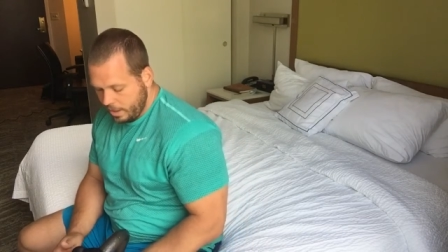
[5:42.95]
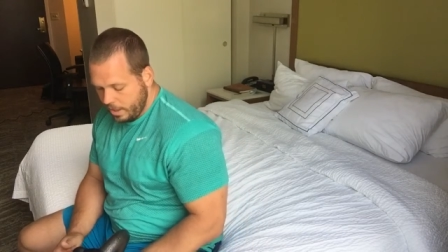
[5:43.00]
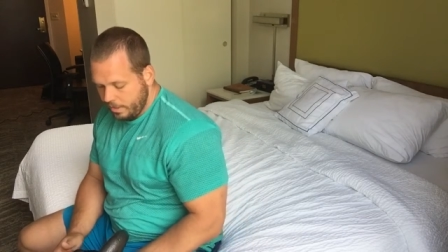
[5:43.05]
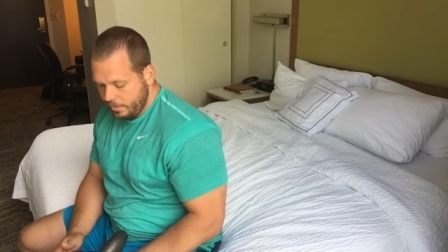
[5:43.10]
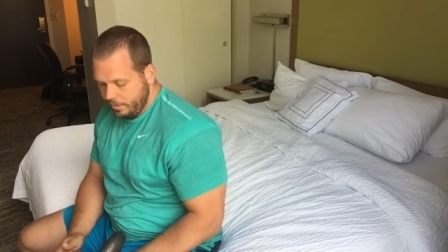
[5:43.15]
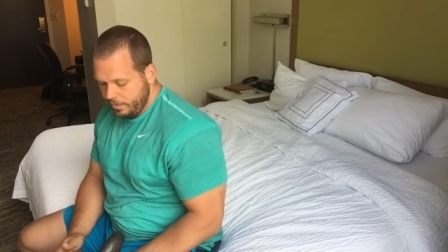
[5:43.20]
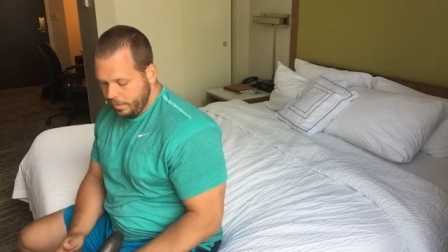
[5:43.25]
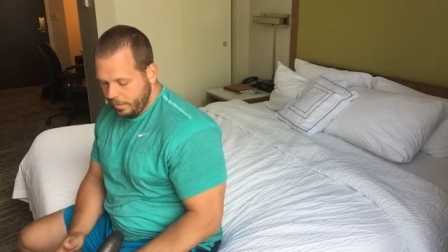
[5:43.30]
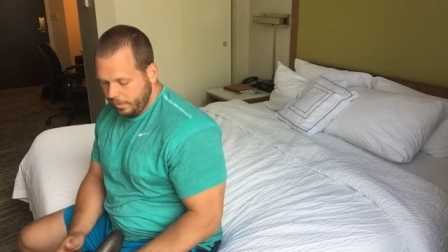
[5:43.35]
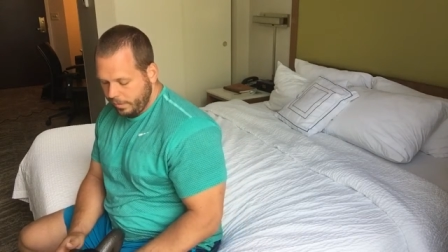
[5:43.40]
I have
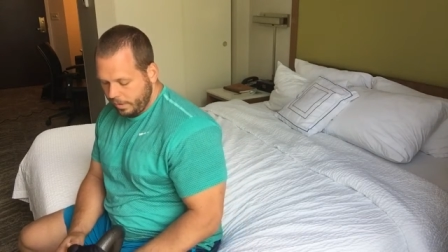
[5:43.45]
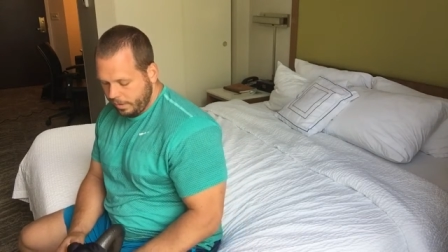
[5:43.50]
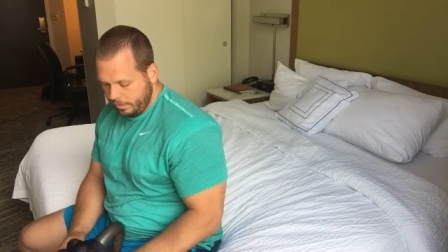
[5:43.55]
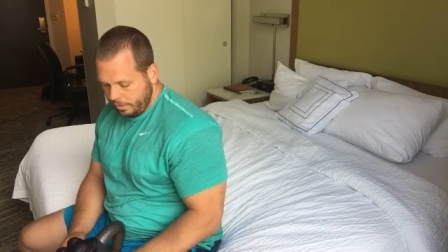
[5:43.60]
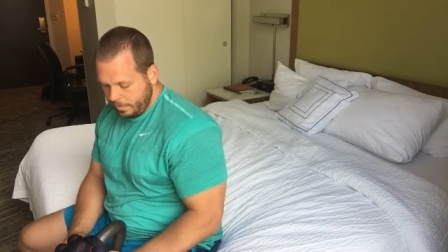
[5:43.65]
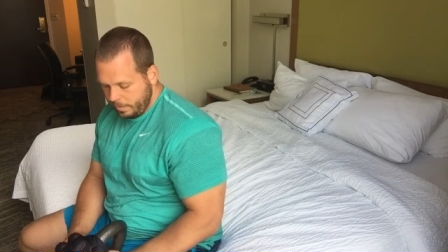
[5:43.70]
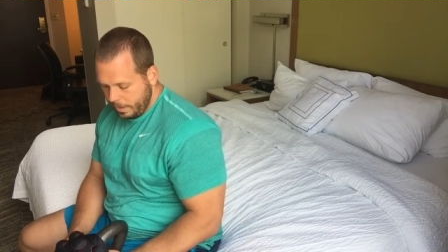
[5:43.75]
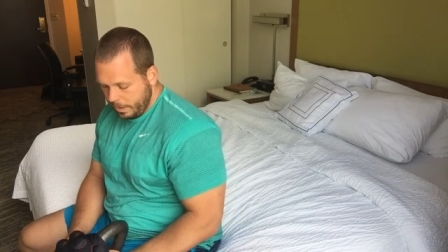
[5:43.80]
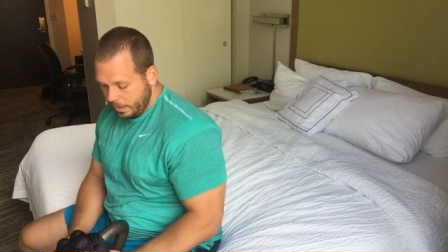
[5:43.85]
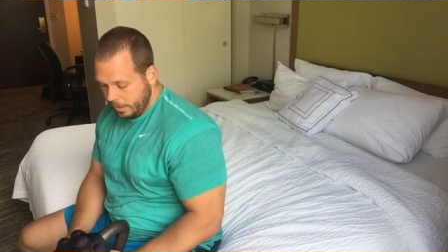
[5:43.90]
a
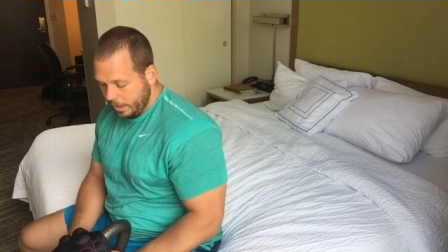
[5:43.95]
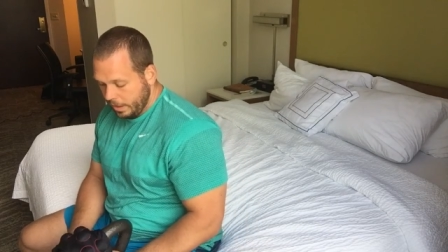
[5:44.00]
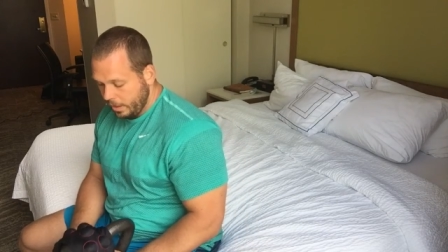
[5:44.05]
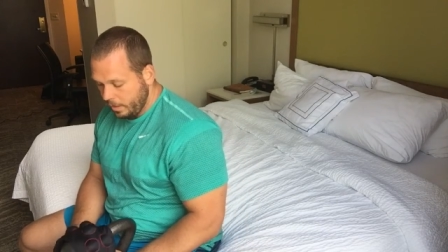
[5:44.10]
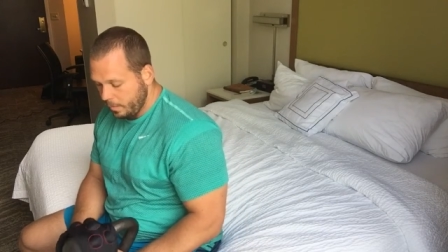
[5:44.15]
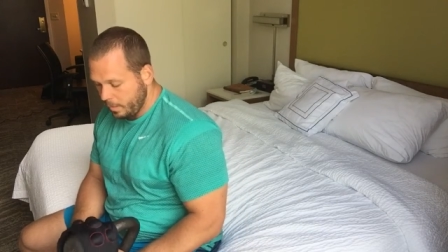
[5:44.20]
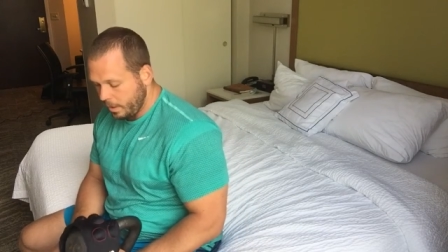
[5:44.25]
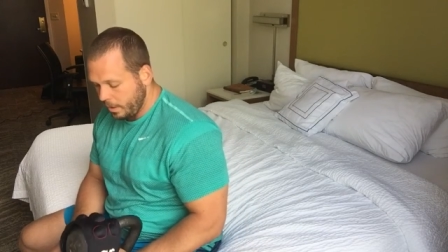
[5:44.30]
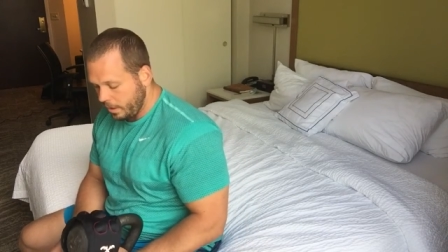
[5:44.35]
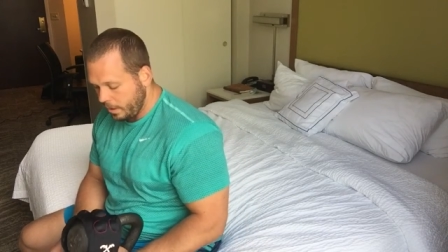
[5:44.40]
53 pound
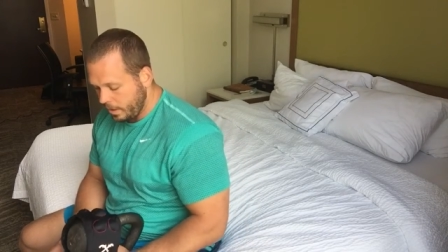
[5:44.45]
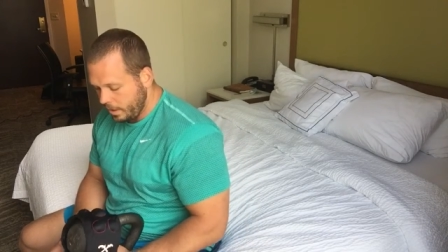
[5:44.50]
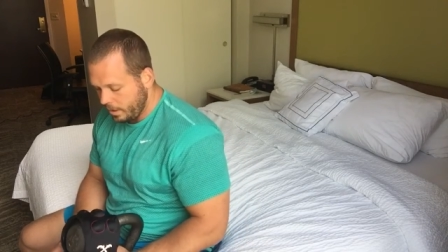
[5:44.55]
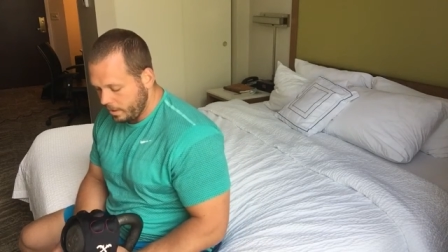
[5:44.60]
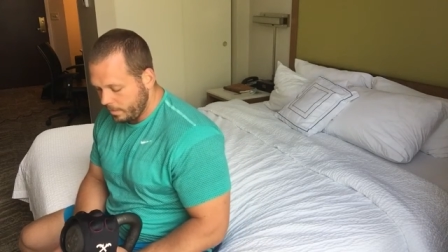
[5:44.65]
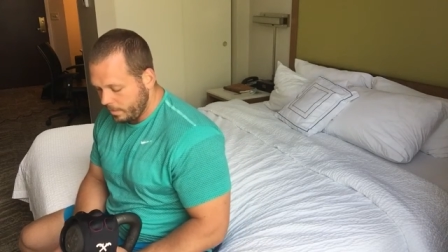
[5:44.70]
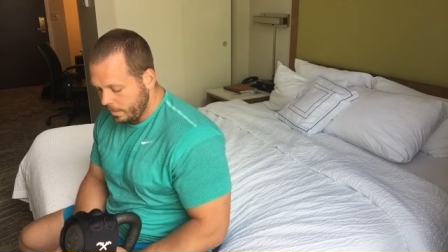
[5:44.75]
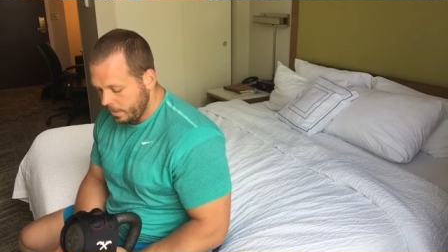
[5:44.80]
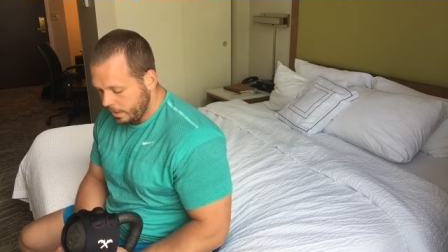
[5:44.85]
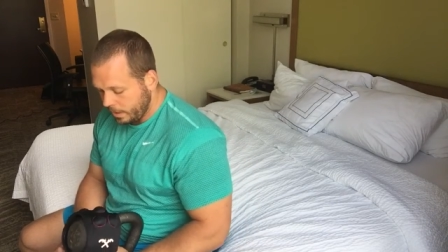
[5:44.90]
kettlebell at
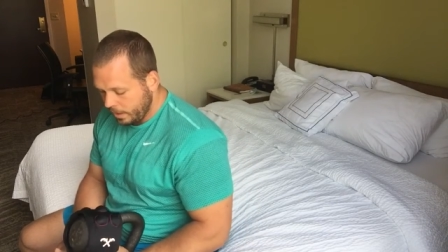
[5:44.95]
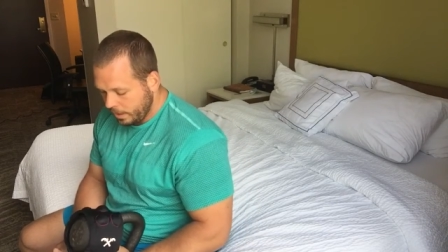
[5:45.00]
home,